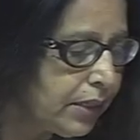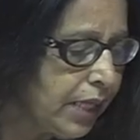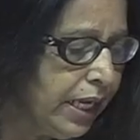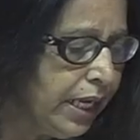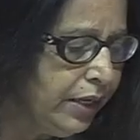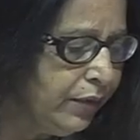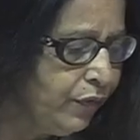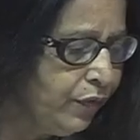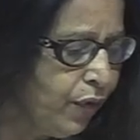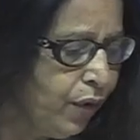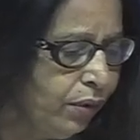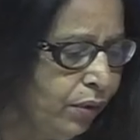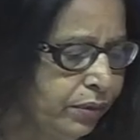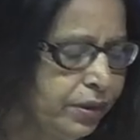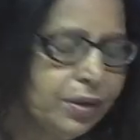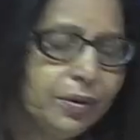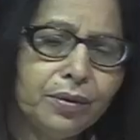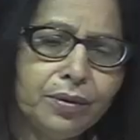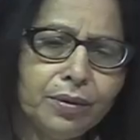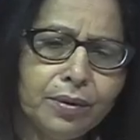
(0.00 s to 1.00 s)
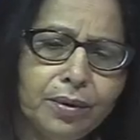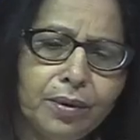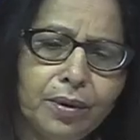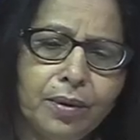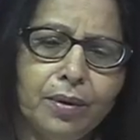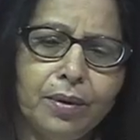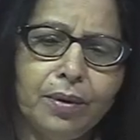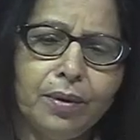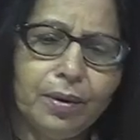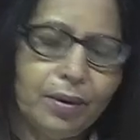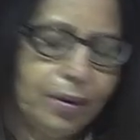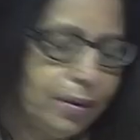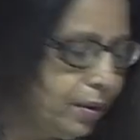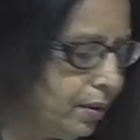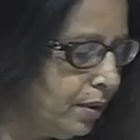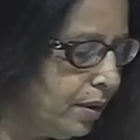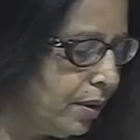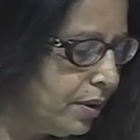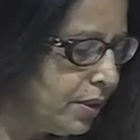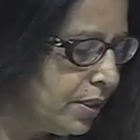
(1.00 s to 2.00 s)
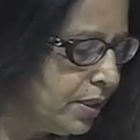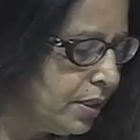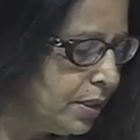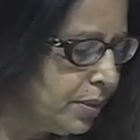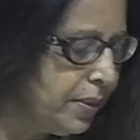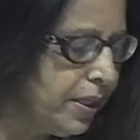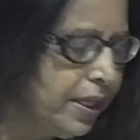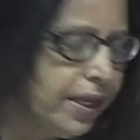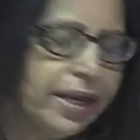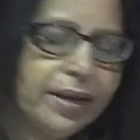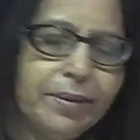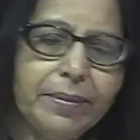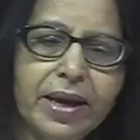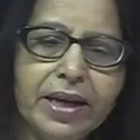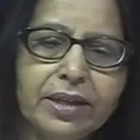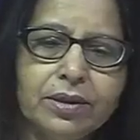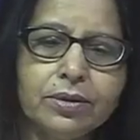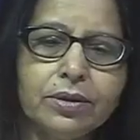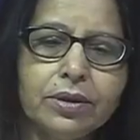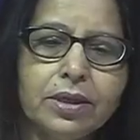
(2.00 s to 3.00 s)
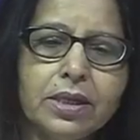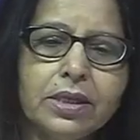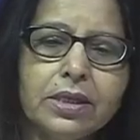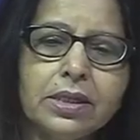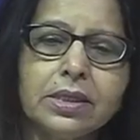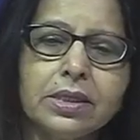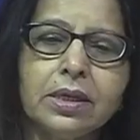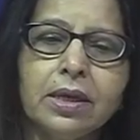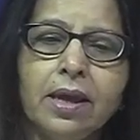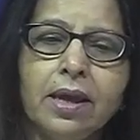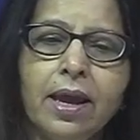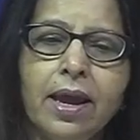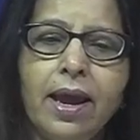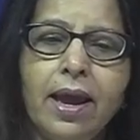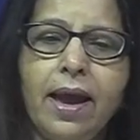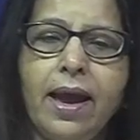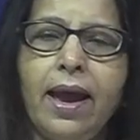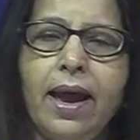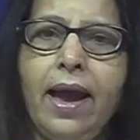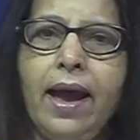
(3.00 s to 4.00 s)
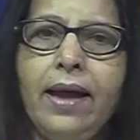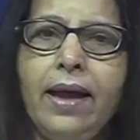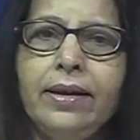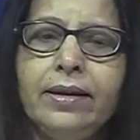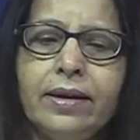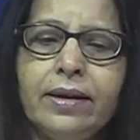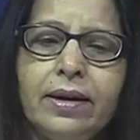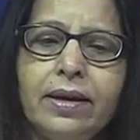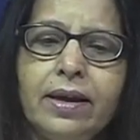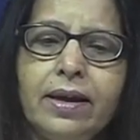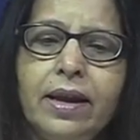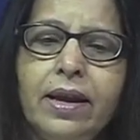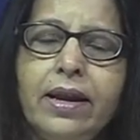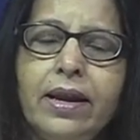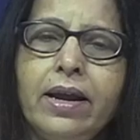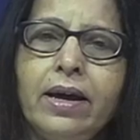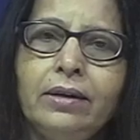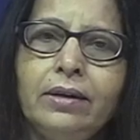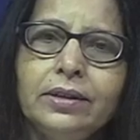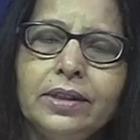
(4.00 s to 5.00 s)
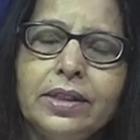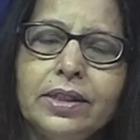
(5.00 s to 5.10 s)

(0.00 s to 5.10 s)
Involve the whole audience, we will get back to this. And now